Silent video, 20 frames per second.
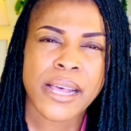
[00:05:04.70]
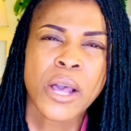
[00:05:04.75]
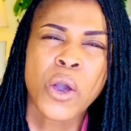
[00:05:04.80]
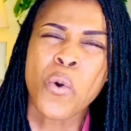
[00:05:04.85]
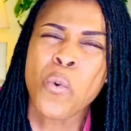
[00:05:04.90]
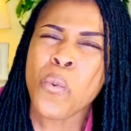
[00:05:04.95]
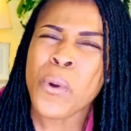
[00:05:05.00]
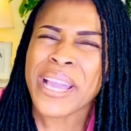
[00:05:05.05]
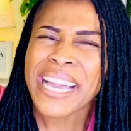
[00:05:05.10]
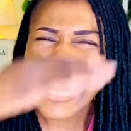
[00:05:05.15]

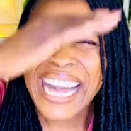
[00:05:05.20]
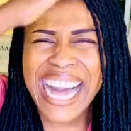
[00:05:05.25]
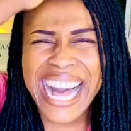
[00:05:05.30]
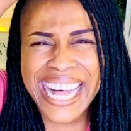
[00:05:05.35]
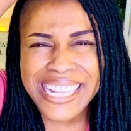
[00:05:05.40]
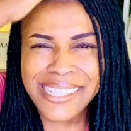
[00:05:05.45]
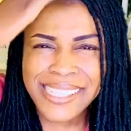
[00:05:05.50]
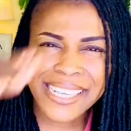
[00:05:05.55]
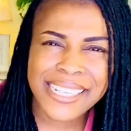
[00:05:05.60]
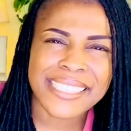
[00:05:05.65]
We
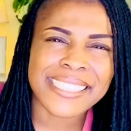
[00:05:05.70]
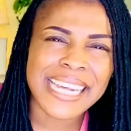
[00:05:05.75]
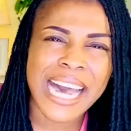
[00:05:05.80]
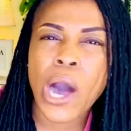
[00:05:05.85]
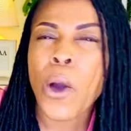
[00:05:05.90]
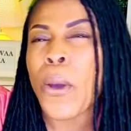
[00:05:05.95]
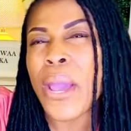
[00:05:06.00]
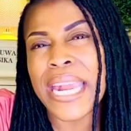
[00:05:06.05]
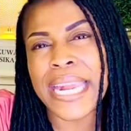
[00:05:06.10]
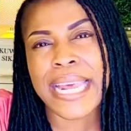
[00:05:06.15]
cut it
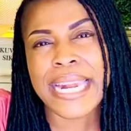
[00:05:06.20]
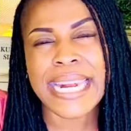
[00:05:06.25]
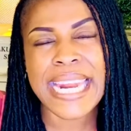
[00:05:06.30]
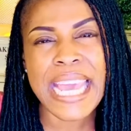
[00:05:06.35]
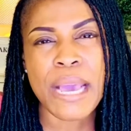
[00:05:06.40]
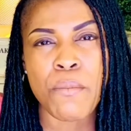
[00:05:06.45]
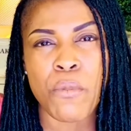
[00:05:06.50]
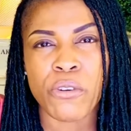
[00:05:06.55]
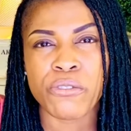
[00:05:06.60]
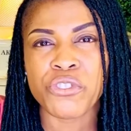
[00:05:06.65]
down in the
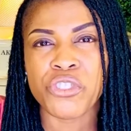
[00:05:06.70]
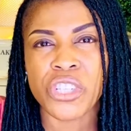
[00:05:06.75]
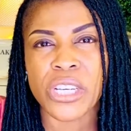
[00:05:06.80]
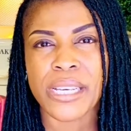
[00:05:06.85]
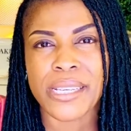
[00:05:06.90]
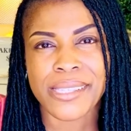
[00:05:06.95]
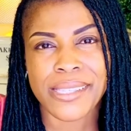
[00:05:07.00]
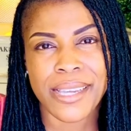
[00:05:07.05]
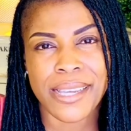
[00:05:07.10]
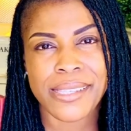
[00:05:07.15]
name of
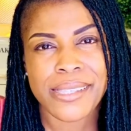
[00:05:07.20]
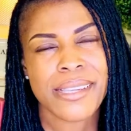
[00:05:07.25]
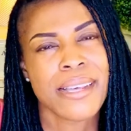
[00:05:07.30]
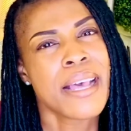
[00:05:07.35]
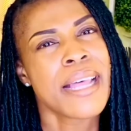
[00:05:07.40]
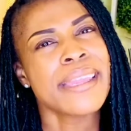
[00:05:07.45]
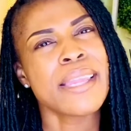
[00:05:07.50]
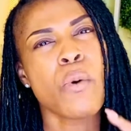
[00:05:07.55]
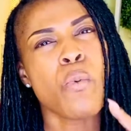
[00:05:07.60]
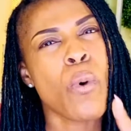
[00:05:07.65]
Jesus.
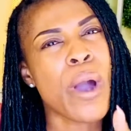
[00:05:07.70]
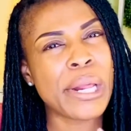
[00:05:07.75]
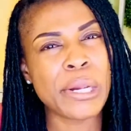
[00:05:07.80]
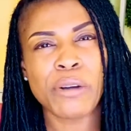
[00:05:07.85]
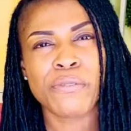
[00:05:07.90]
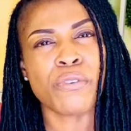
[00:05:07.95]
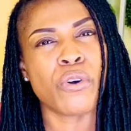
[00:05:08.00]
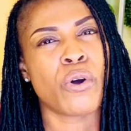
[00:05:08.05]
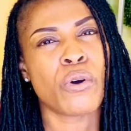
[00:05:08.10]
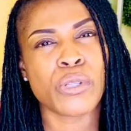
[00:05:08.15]
The word
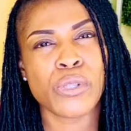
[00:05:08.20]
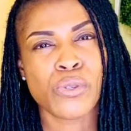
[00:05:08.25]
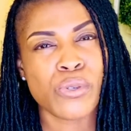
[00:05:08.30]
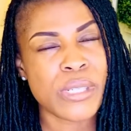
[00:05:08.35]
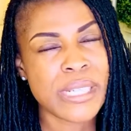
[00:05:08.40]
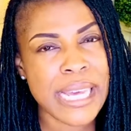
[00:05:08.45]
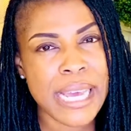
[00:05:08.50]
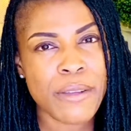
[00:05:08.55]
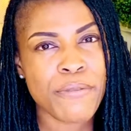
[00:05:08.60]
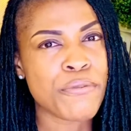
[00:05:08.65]
of God
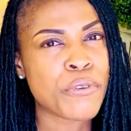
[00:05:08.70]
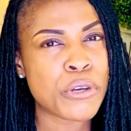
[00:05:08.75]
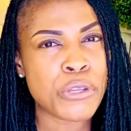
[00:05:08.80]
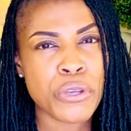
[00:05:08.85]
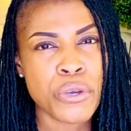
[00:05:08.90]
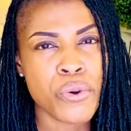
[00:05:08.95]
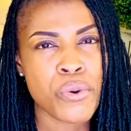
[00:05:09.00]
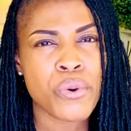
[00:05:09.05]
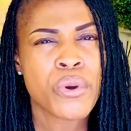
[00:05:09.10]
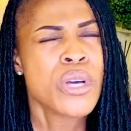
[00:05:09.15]
today for
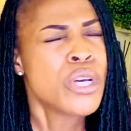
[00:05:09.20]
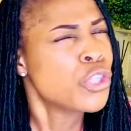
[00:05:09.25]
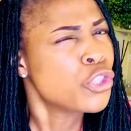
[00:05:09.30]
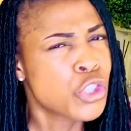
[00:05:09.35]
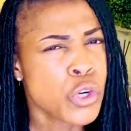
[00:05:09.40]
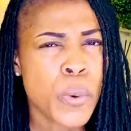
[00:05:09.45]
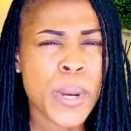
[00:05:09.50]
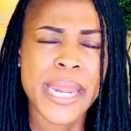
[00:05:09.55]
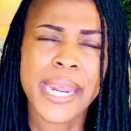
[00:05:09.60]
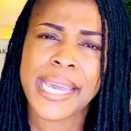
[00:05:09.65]
you.
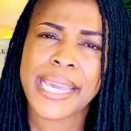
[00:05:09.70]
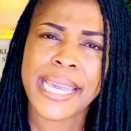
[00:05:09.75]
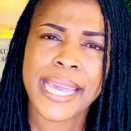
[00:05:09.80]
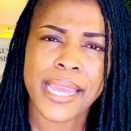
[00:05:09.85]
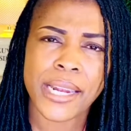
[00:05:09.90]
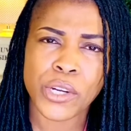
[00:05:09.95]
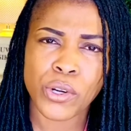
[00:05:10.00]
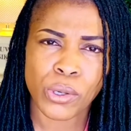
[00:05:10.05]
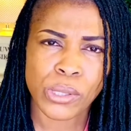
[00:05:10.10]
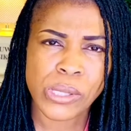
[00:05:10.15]
Do it again,
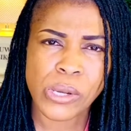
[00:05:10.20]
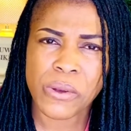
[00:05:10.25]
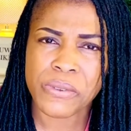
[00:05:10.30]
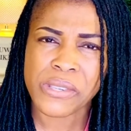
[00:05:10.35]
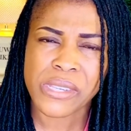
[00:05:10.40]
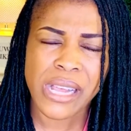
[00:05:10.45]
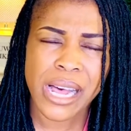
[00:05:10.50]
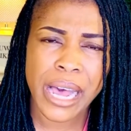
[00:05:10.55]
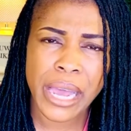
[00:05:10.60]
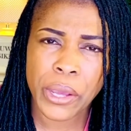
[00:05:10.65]
daughter of
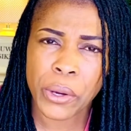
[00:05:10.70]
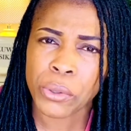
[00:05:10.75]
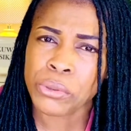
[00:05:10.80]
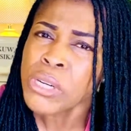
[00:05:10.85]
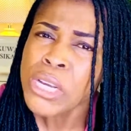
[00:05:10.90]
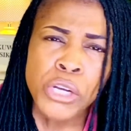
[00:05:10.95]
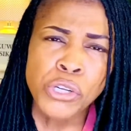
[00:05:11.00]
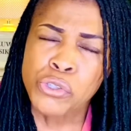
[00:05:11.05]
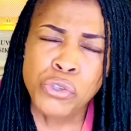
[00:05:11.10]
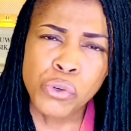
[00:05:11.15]
Zion.
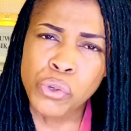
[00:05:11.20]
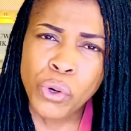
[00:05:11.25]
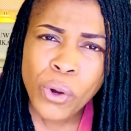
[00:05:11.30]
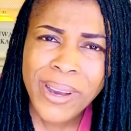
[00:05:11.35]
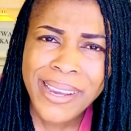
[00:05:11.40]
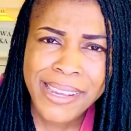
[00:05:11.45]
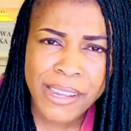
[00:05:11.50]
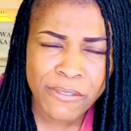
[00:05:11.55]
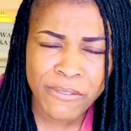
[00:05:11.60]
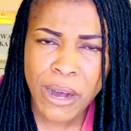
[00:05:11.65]
Do not
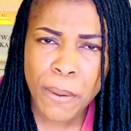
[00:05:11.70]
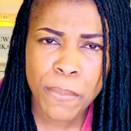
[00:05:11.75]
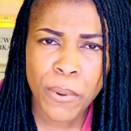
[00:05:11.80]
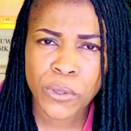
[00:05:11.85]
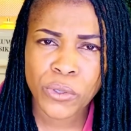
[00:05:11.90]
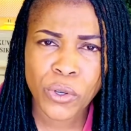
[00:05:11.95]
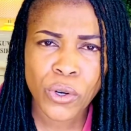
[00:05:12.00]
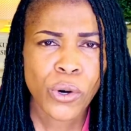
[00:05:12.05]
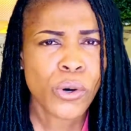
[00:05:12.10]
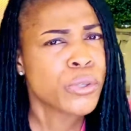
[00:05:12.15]
give up on
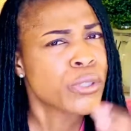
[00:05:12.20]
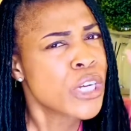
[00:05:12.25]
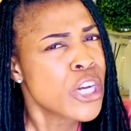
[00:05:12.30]
God.